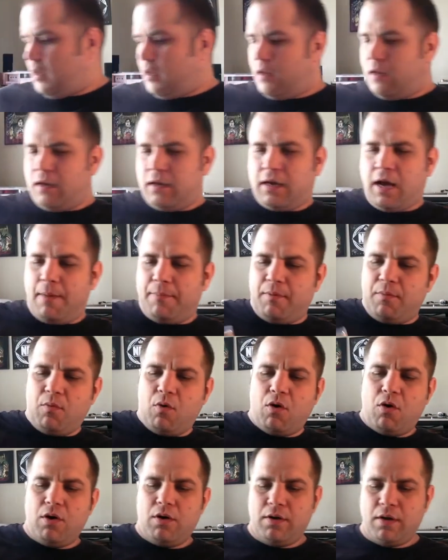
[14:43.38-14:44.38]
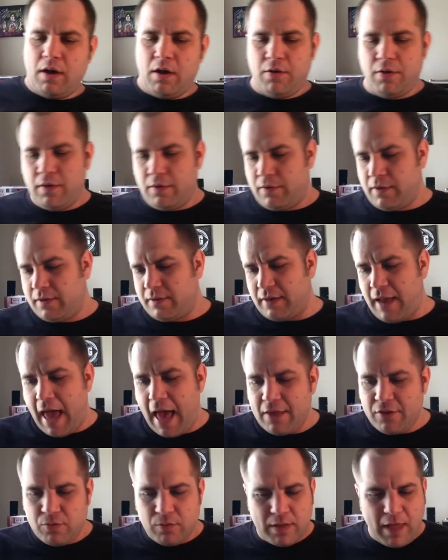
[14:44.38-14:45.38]
a couple more, or this
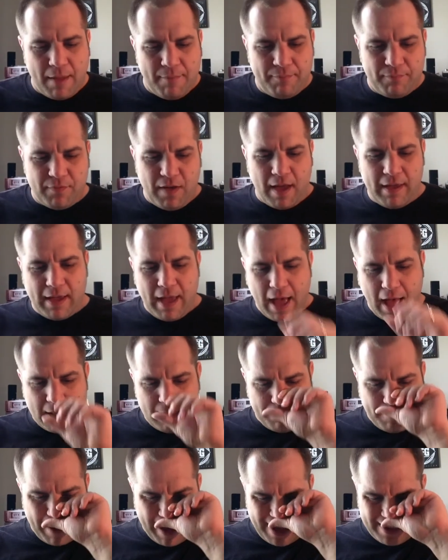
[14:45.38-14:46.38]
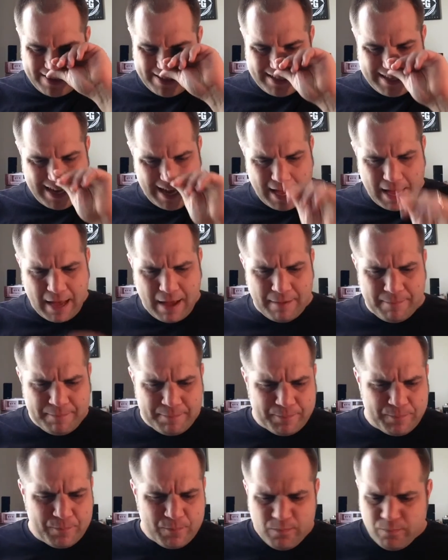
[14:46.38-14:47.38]
last one I, I got about, uh,
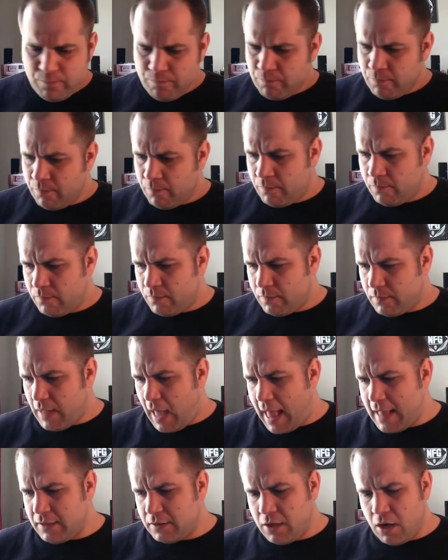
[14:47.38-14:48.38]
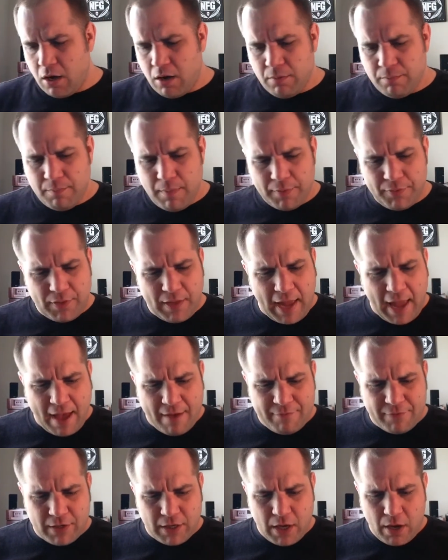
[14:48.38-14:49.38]
I don't know, a month and a
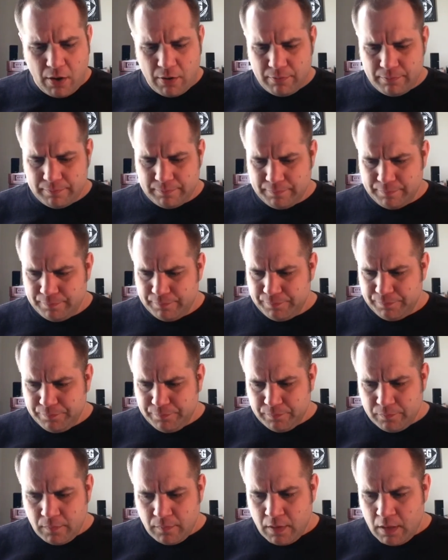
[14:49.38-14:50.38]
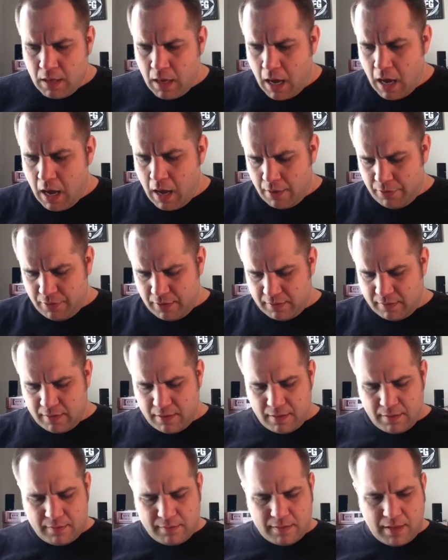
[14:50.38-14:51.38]
half ago. Uh, this
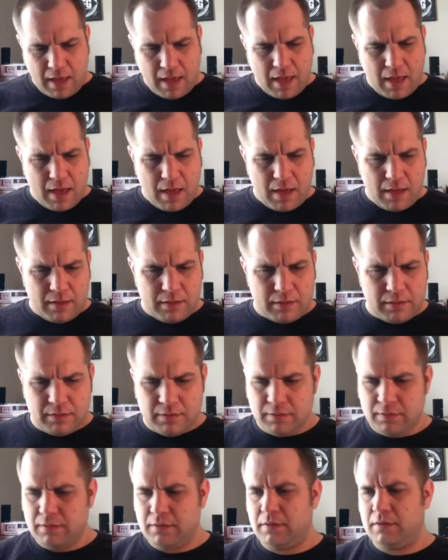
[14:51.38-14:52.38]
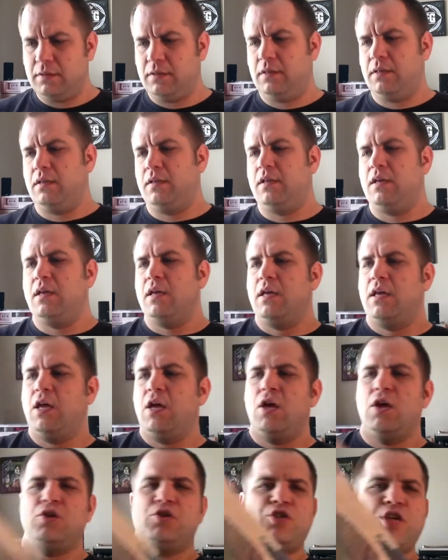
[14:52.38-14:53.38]
is uh,
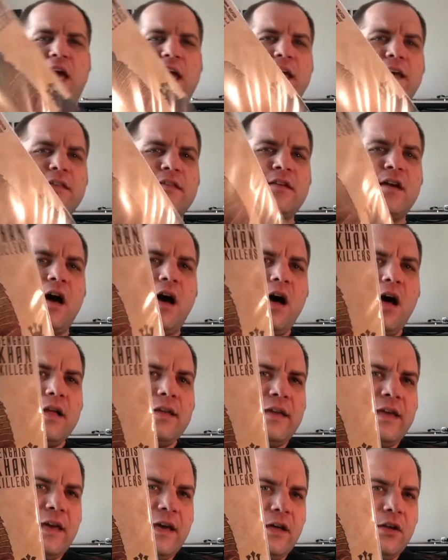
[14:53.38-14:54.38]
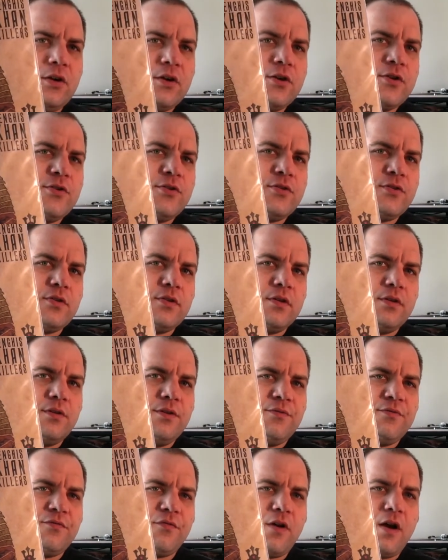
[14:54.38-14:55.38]
Genghis Khan Killers
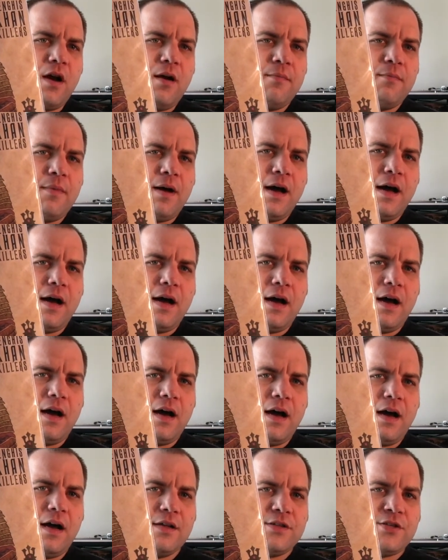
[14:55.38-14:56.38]
from uh,